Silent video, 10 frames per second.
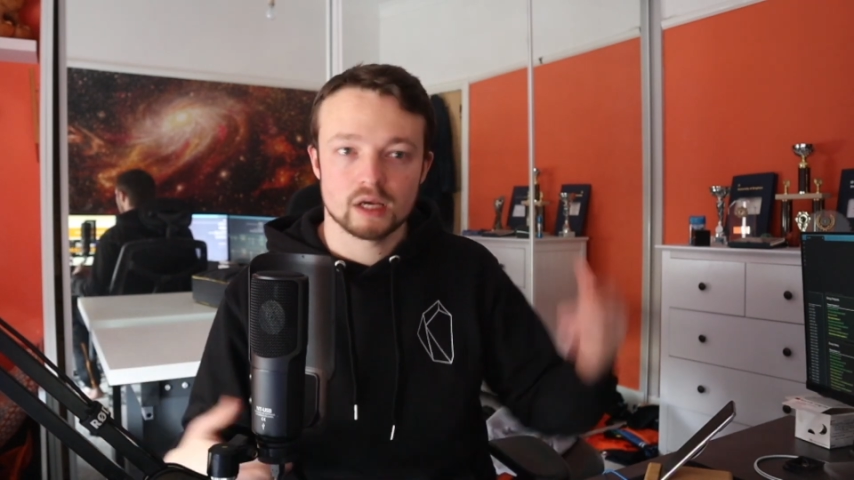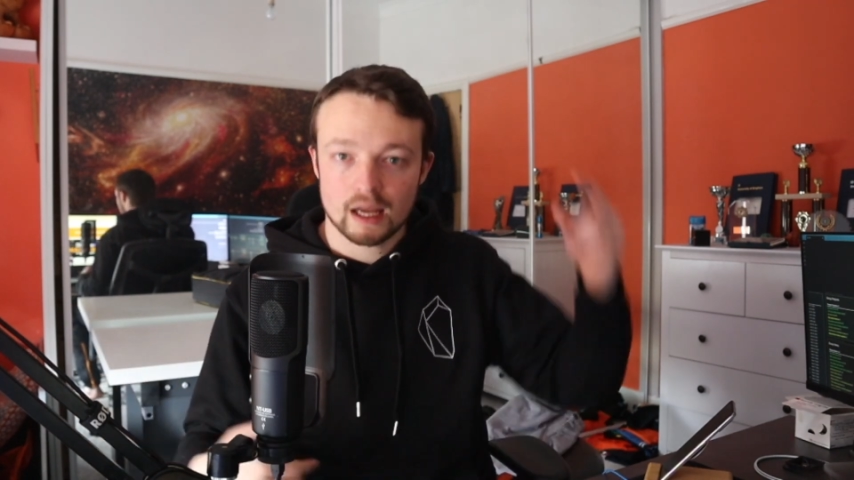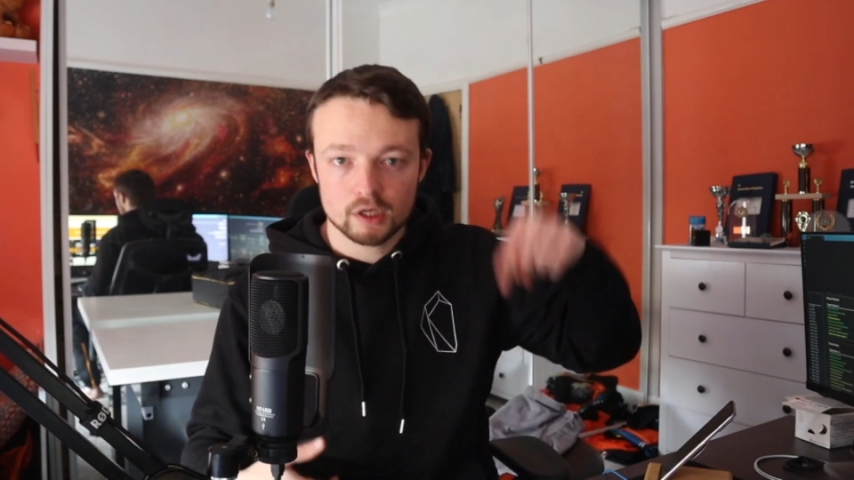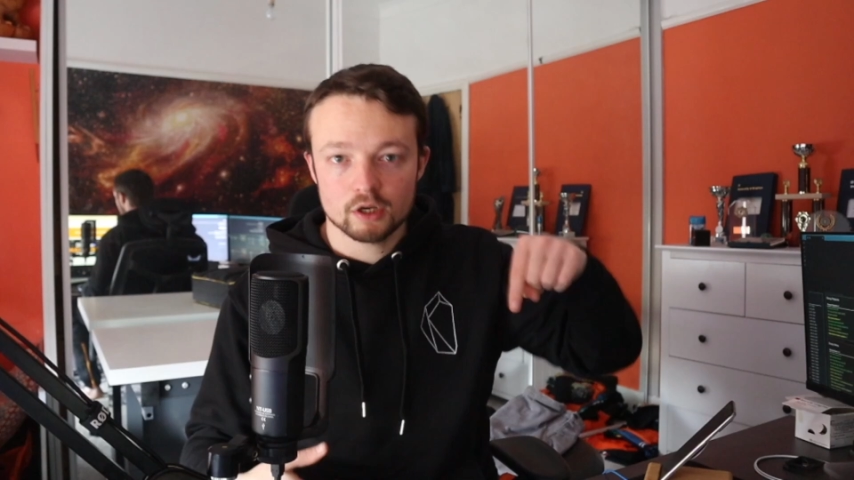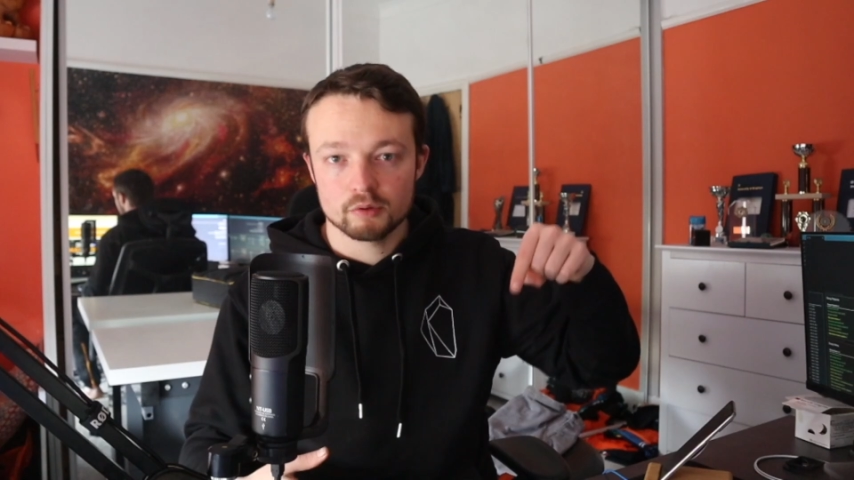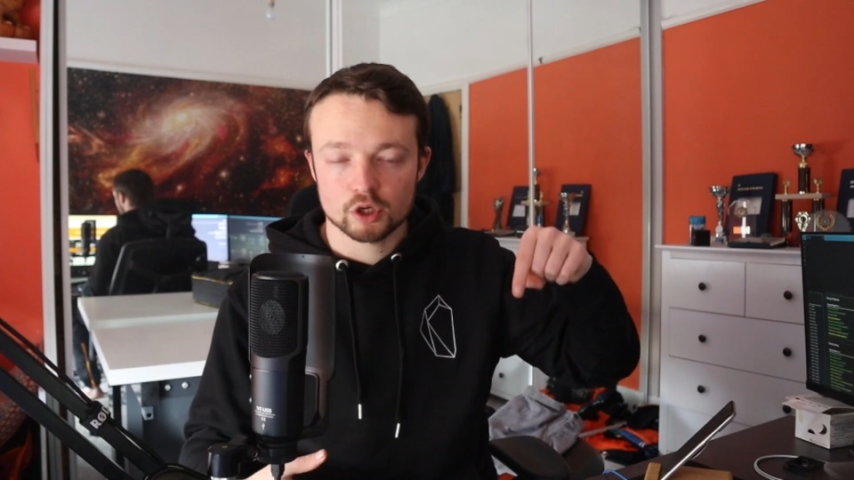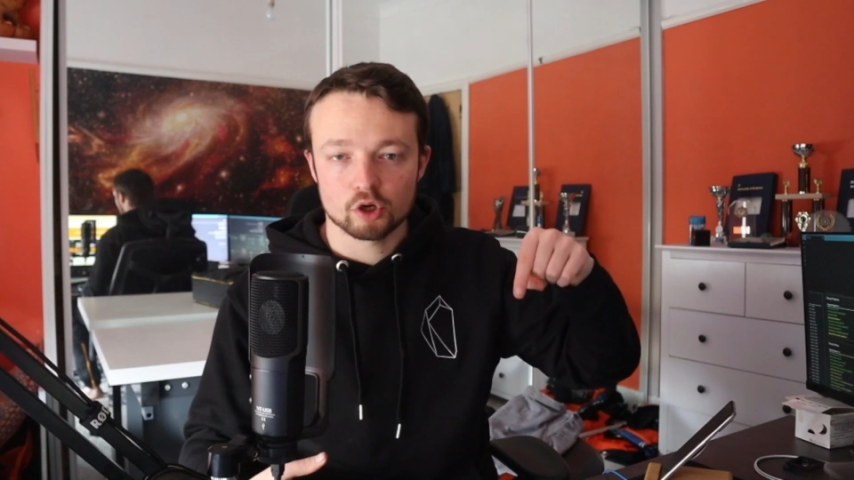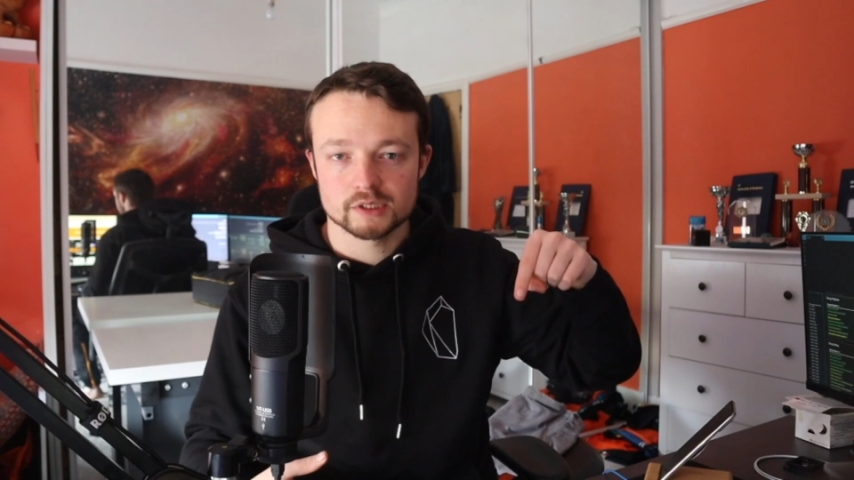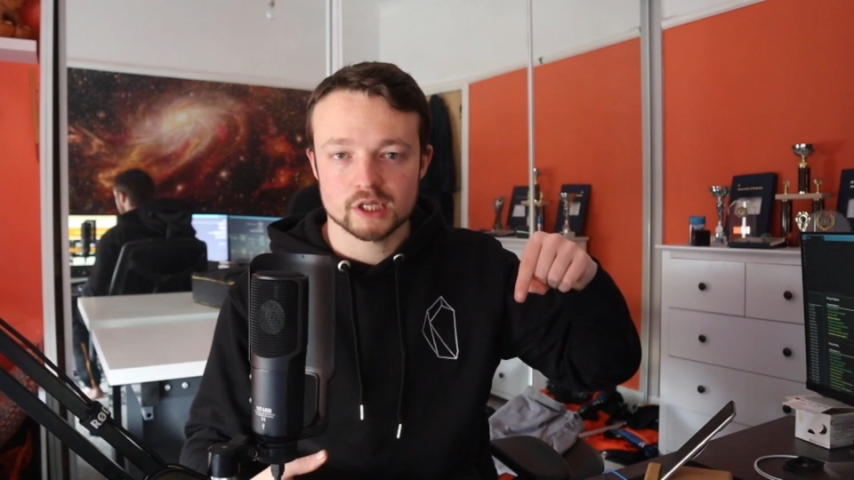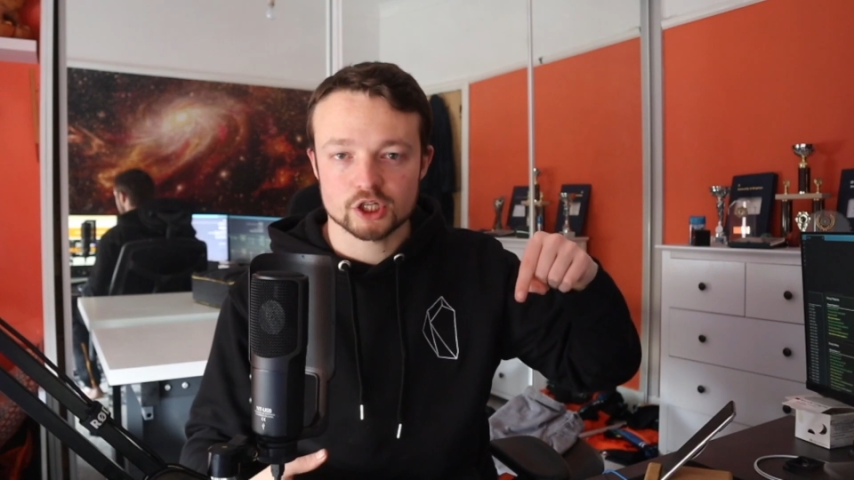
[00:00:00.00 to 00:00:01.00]
let me know in the
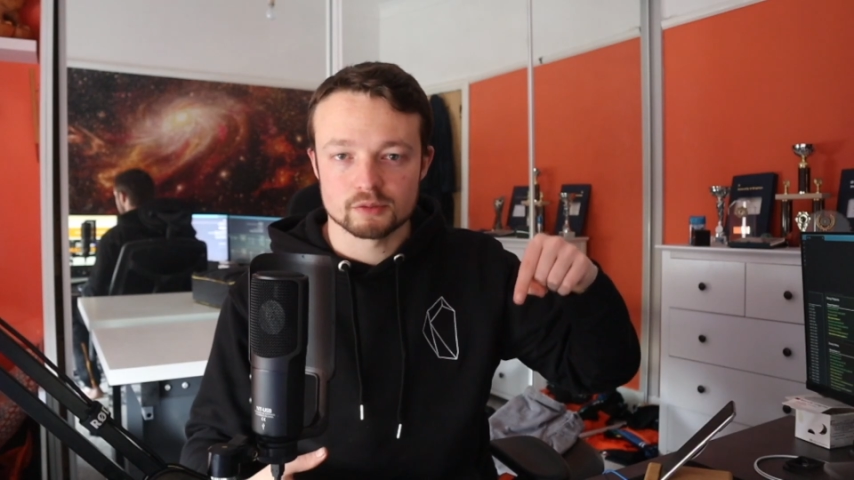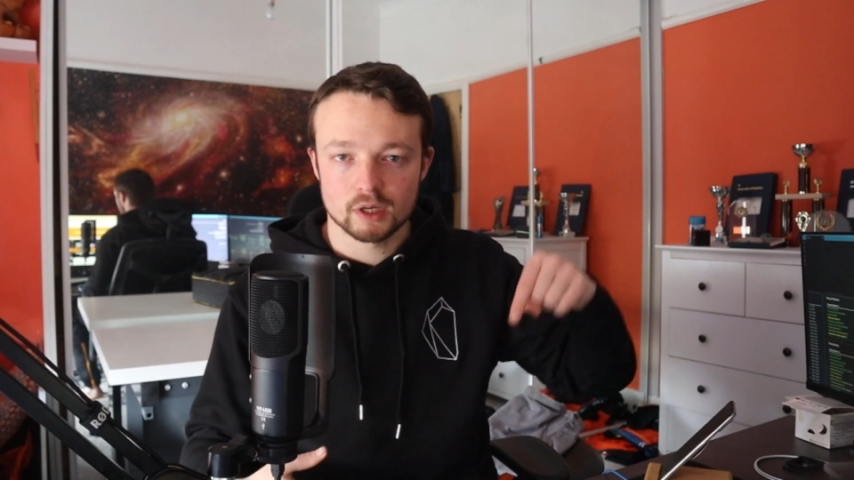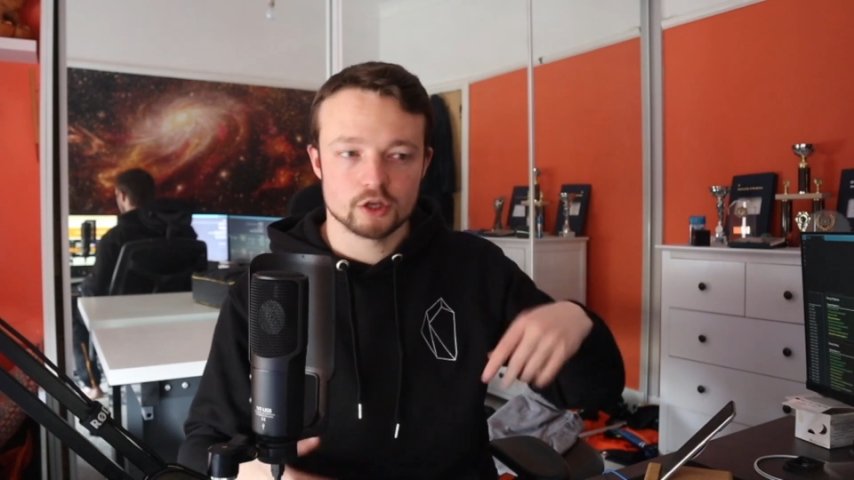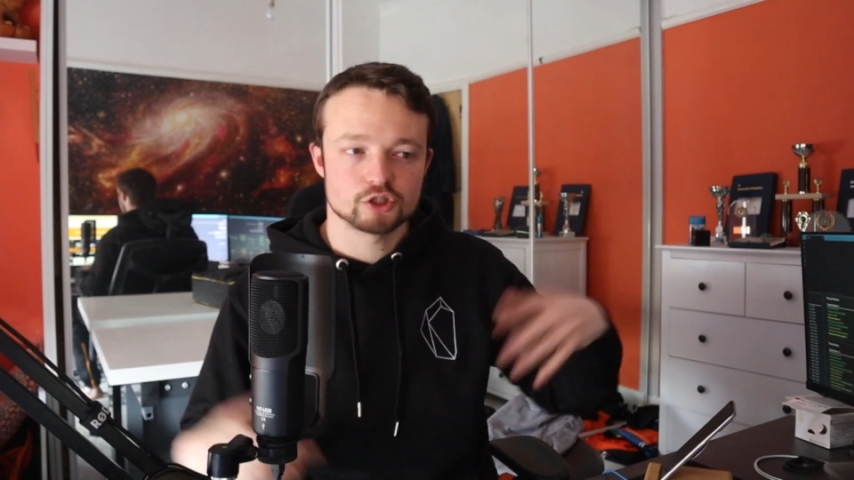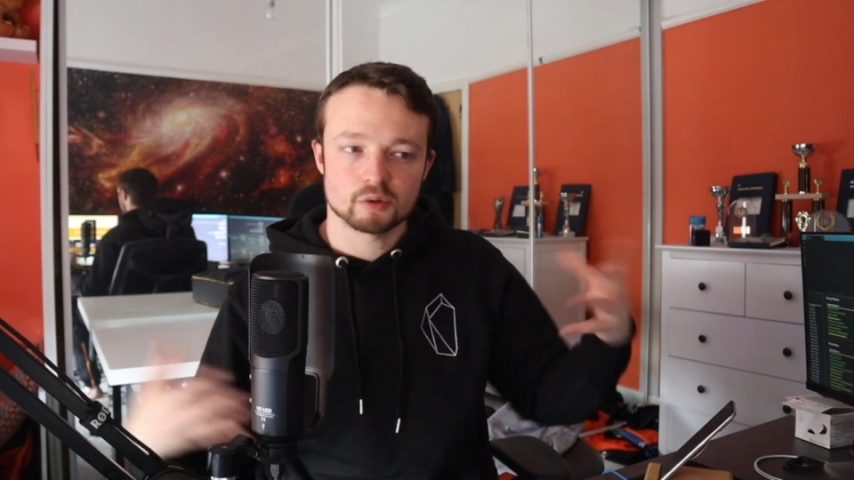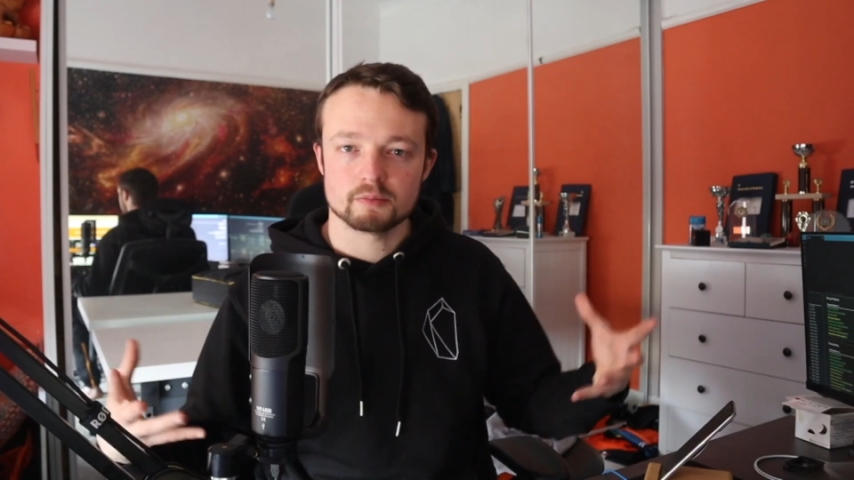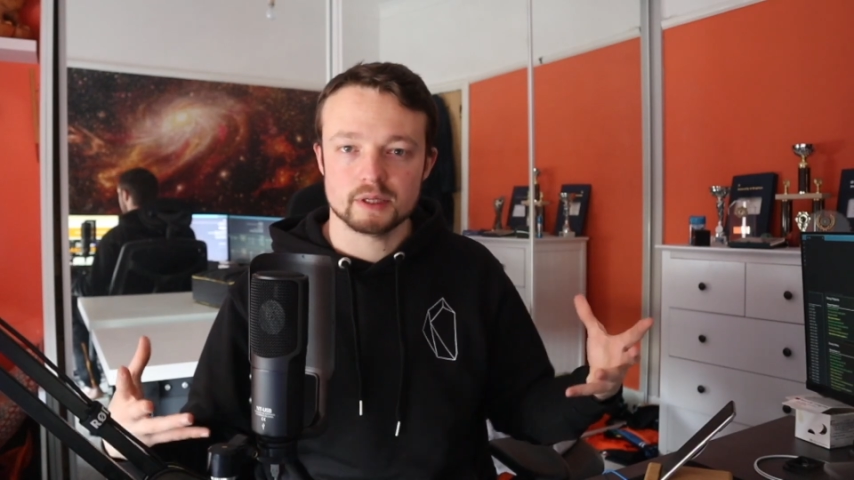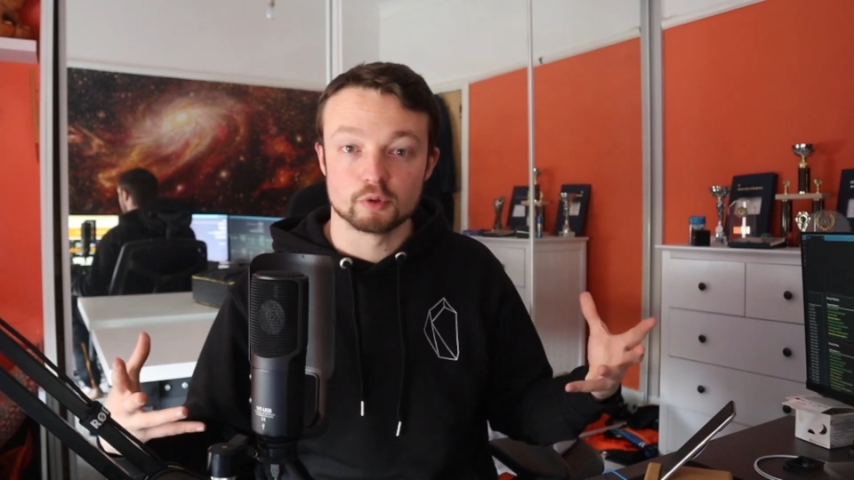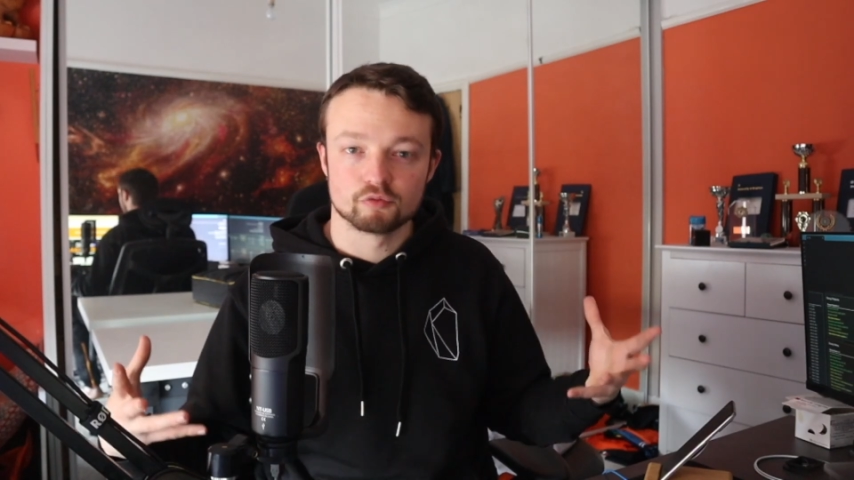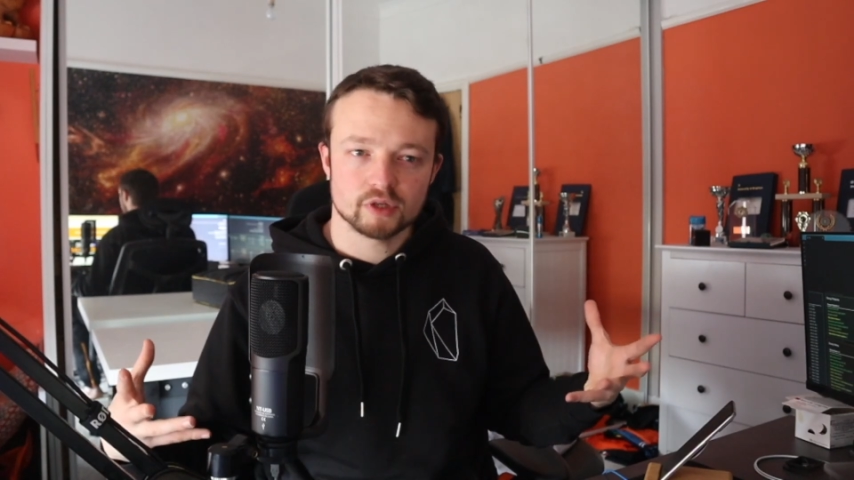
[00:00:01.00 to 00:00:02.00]
comment section below so other
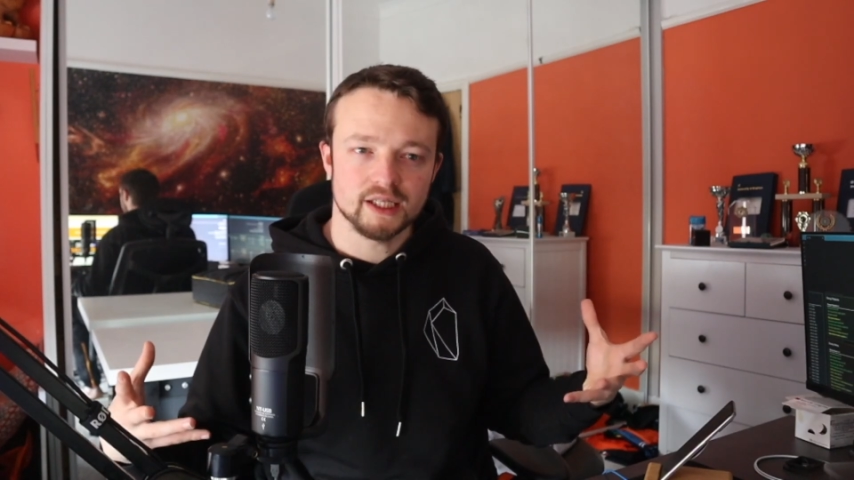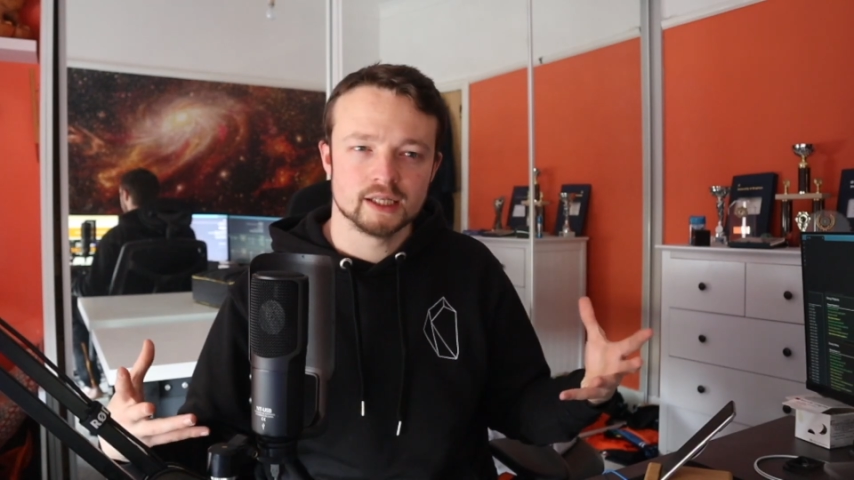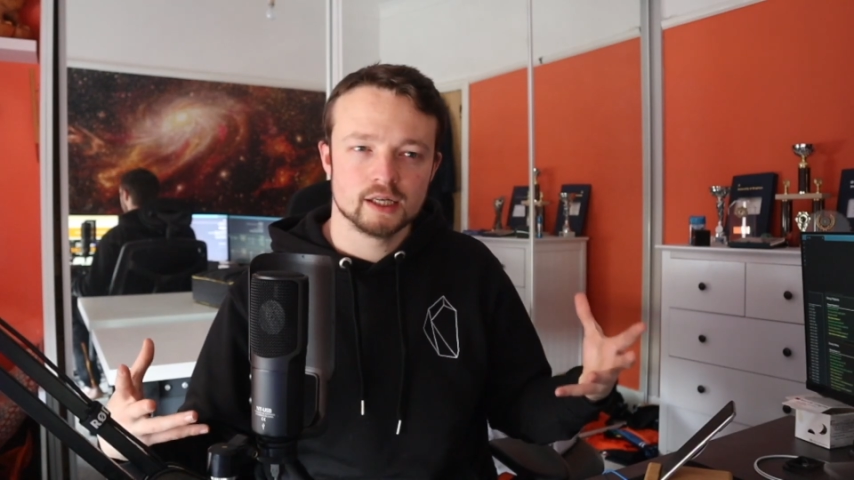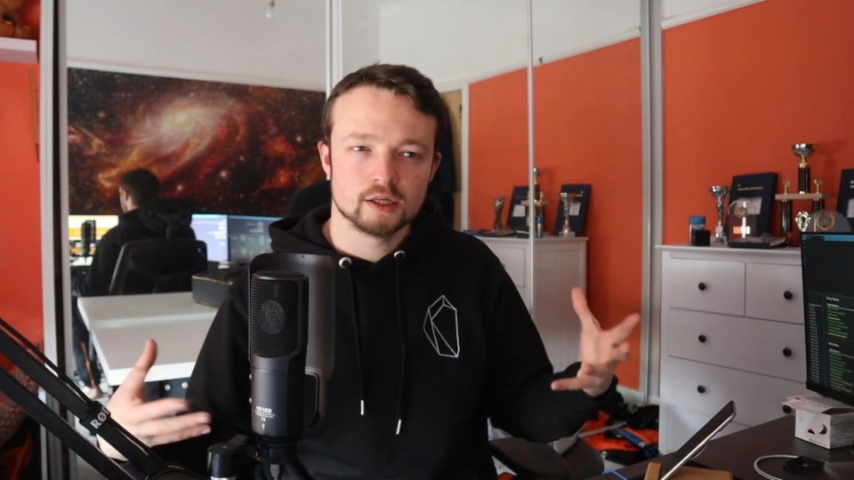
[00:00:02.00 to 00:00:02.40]
people can read.